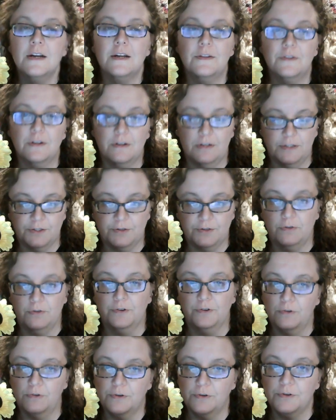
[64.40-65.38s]
And the gods are
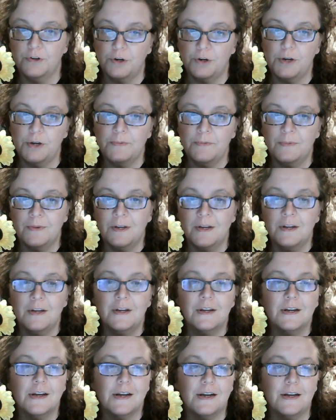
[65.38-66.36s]
like, okay.
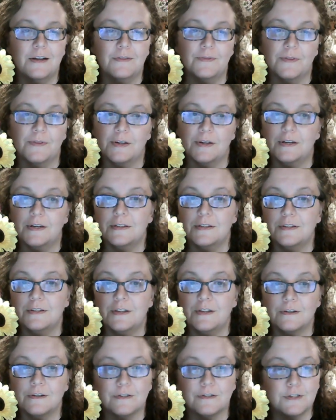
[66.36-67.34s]
And then
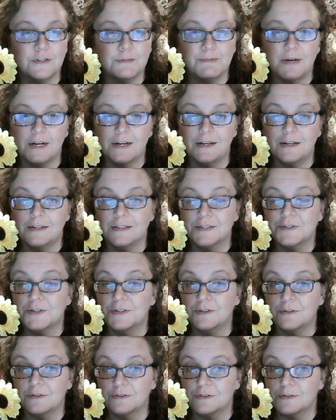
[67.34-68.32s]
years pass
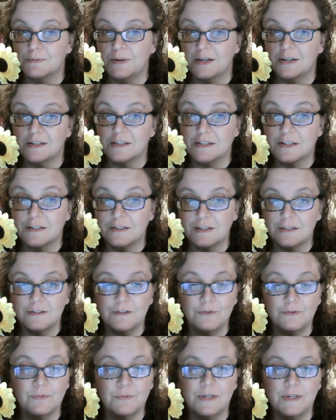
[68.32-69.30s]
and years pass, and then
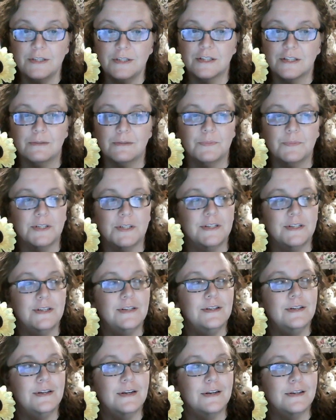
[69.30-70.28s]
you meet
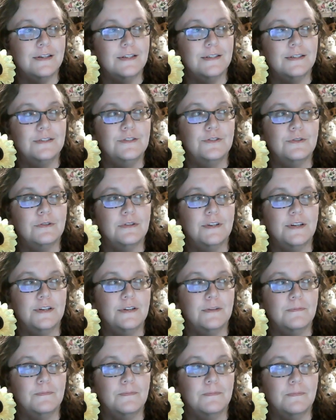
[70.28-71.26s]
somebody and you're
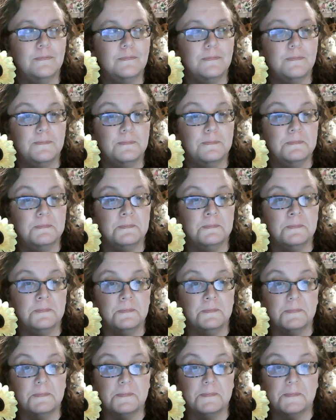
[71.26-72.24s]
like,
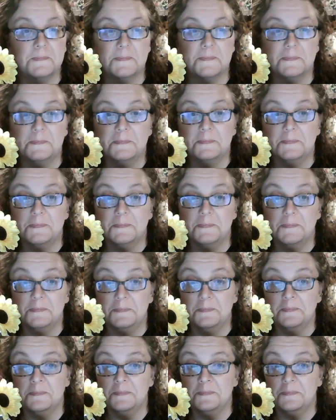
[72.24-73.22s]
mm,
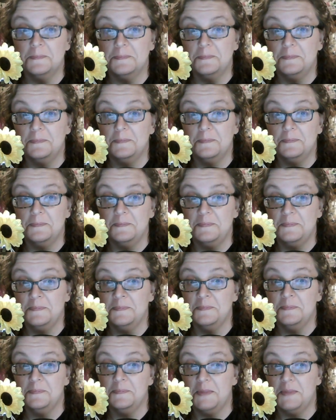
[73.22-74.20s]
mm,
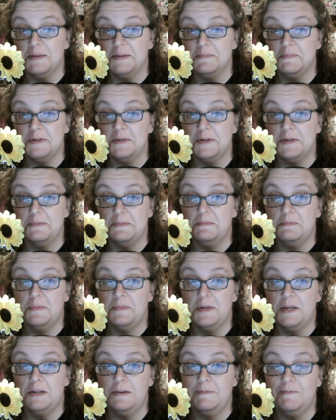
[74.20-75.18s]
mm, but I
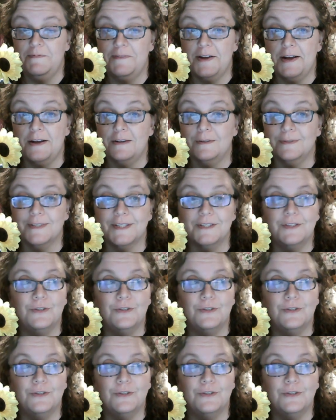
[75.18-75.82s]
made vows.